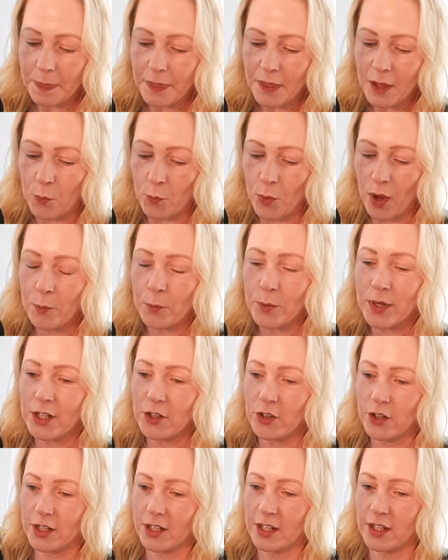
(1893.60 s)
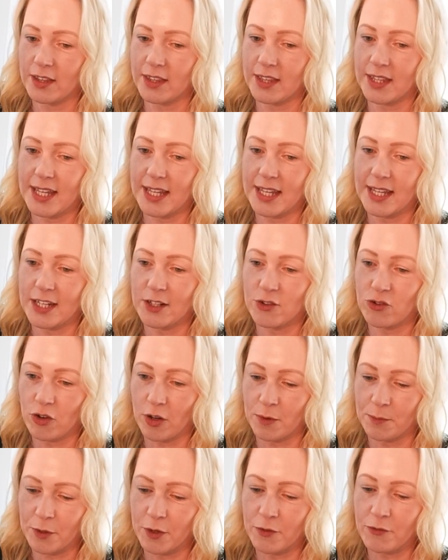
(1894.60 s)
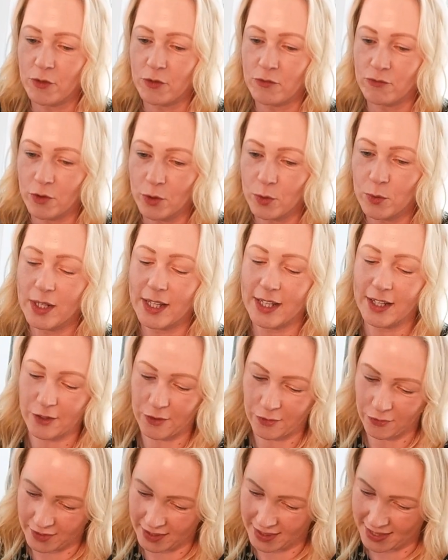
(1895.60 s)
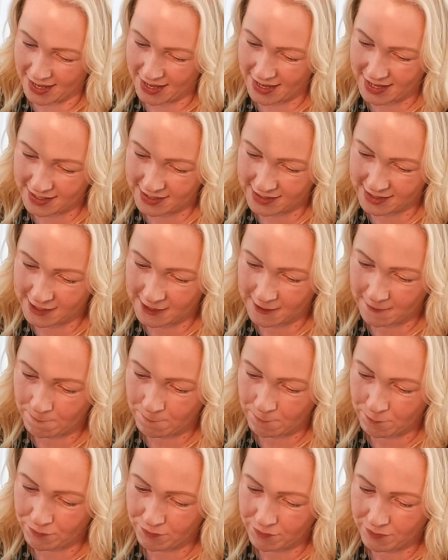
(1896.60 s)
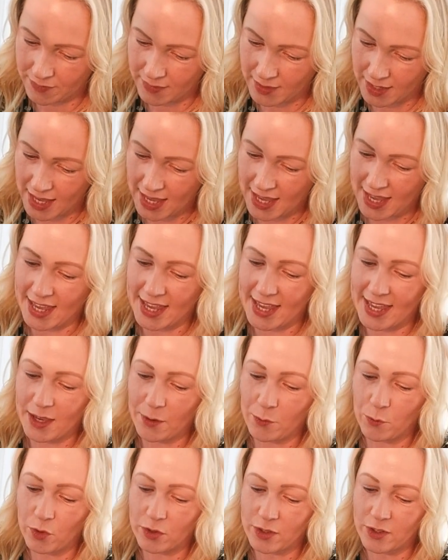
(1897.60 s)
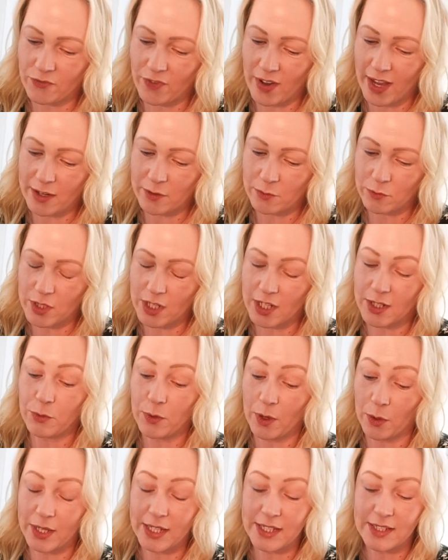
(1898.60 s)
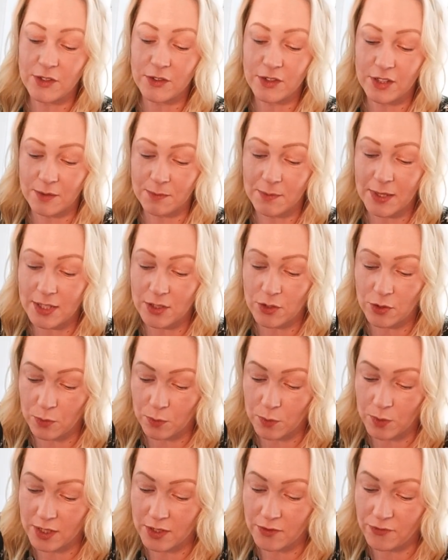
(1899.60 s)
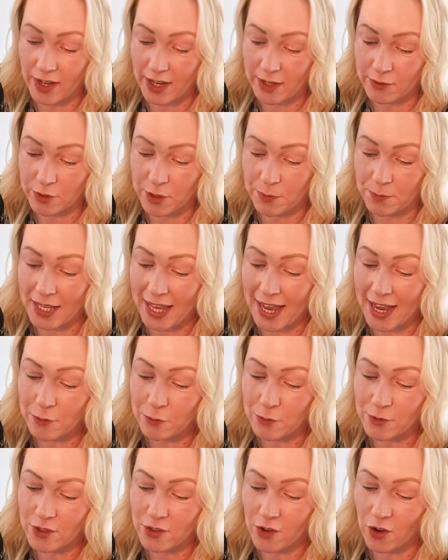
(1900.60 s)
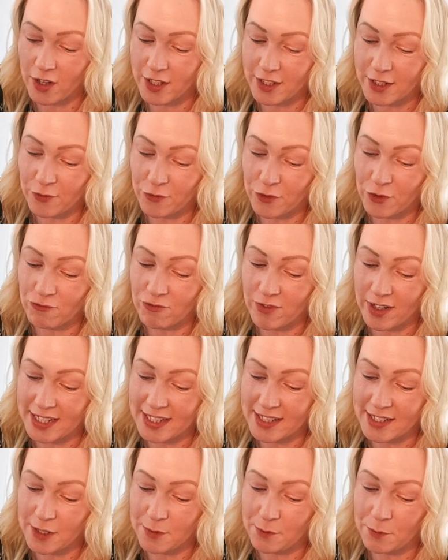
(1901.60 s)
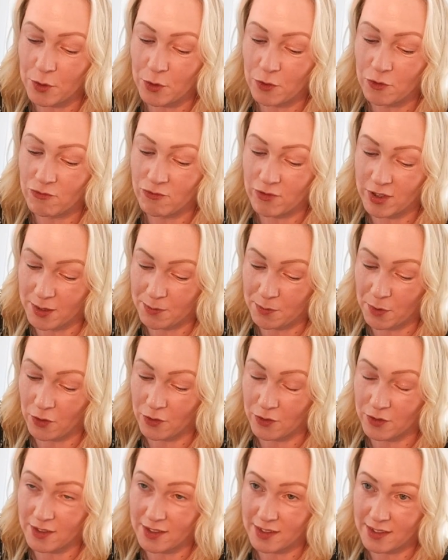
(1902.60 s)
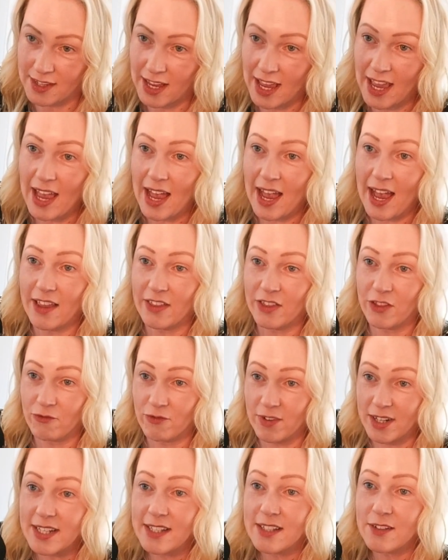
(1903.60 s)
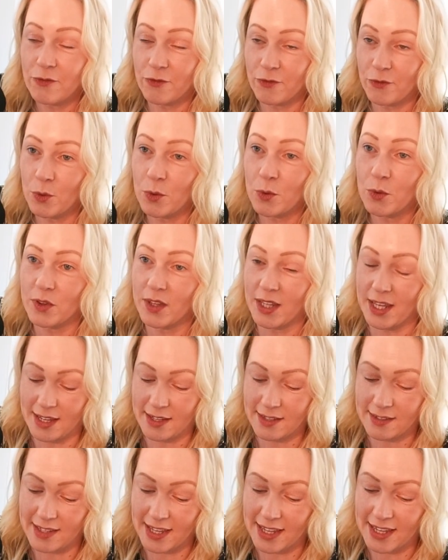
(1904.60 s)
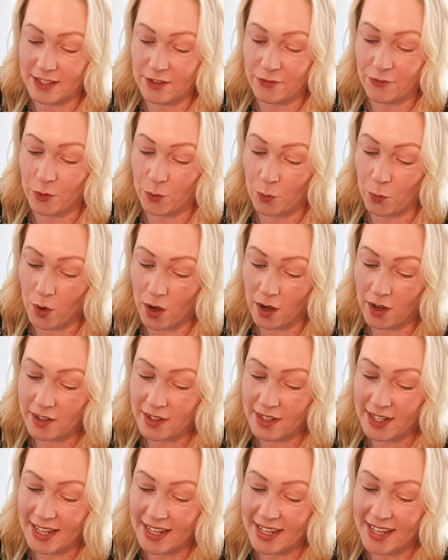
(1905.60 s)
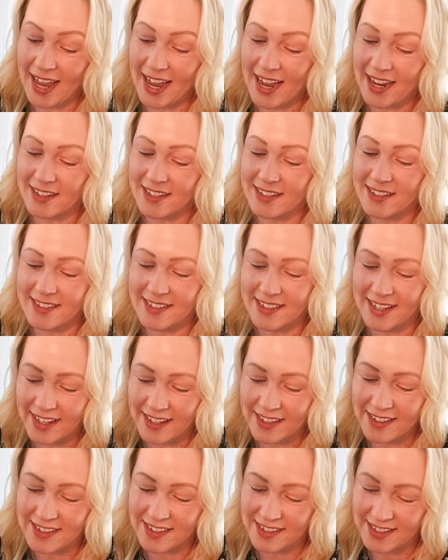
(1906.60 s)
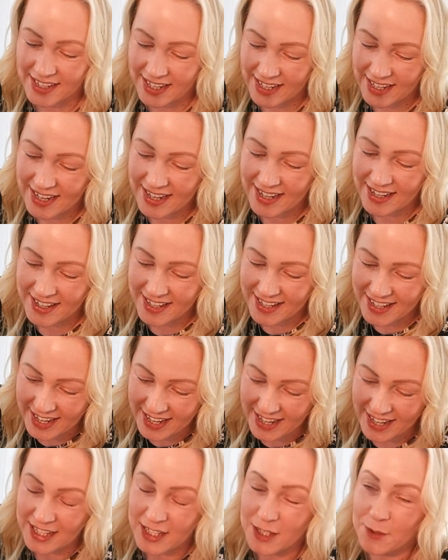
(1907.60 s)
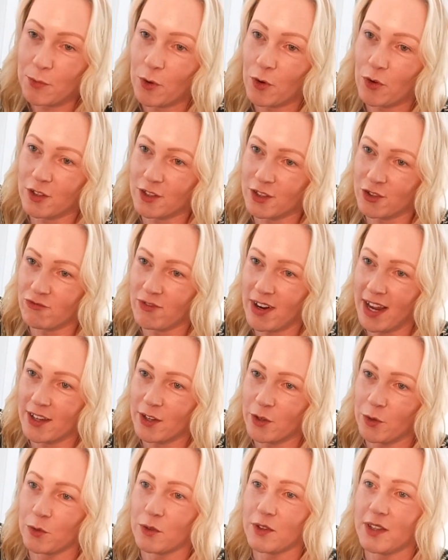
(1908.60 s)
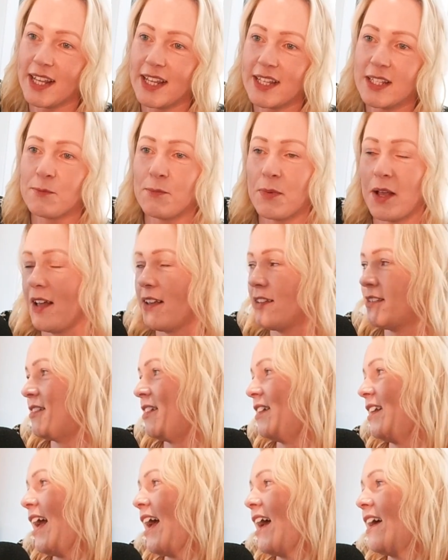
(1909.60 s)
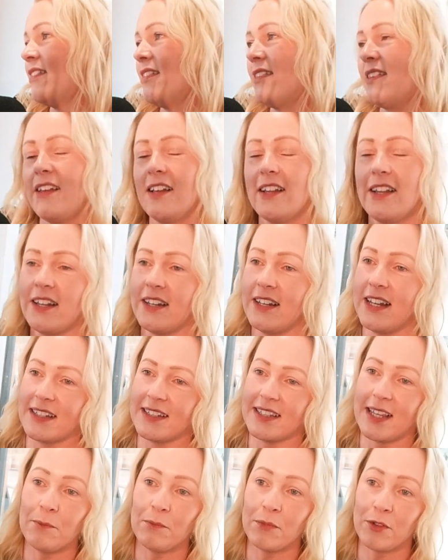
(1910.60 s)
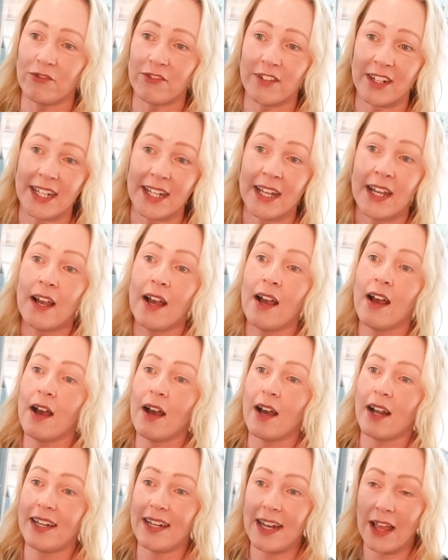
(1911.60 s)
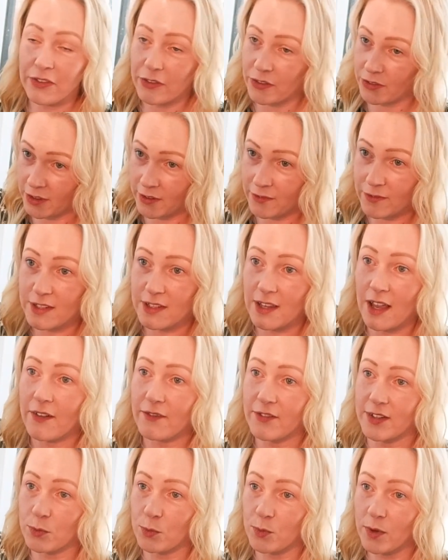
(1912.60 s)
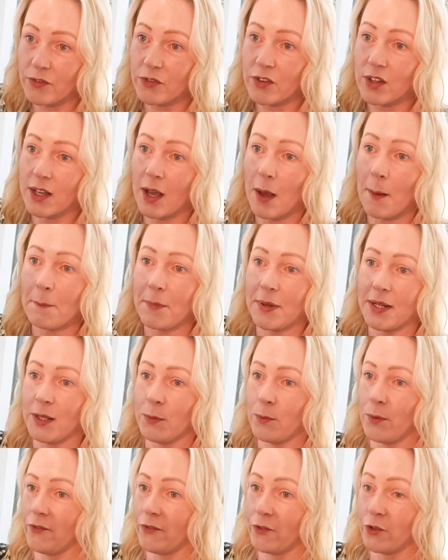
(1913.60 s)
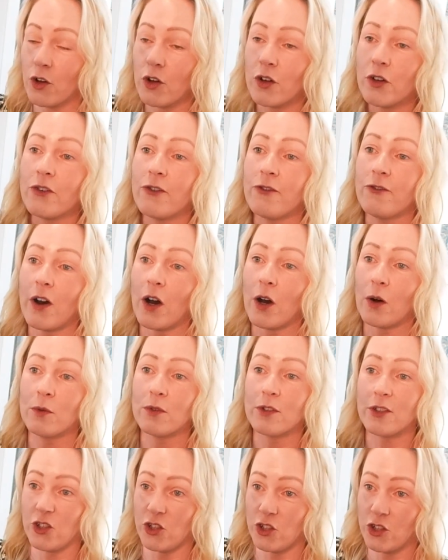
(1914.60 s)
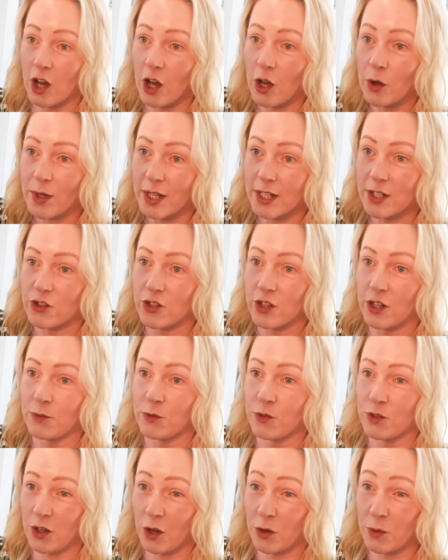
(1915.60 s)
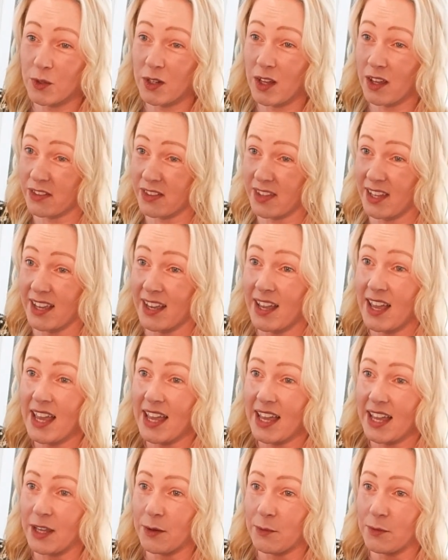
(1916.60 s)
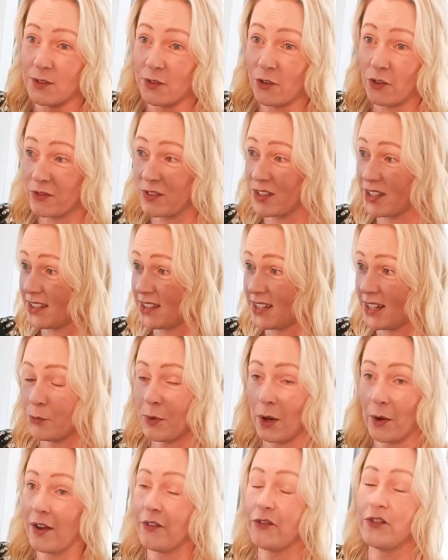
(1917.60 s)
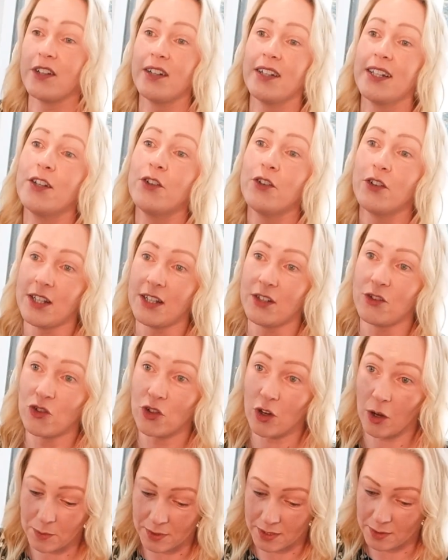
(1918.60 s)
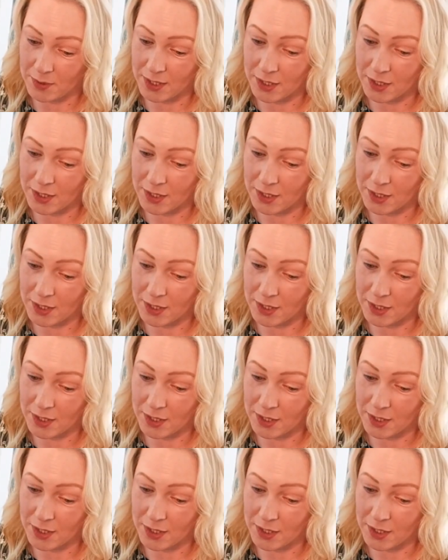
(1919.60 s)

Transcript: when we look at the tribunal ruling for this, it was found, his dismissal was found to be outside of the reasonable response. And the reason for this is, for one, he had a 16-year spotless record. This person had an exemplary length of service with the company with no faults, no issues, no nothing. He was obviously, evidently good at his job. He's been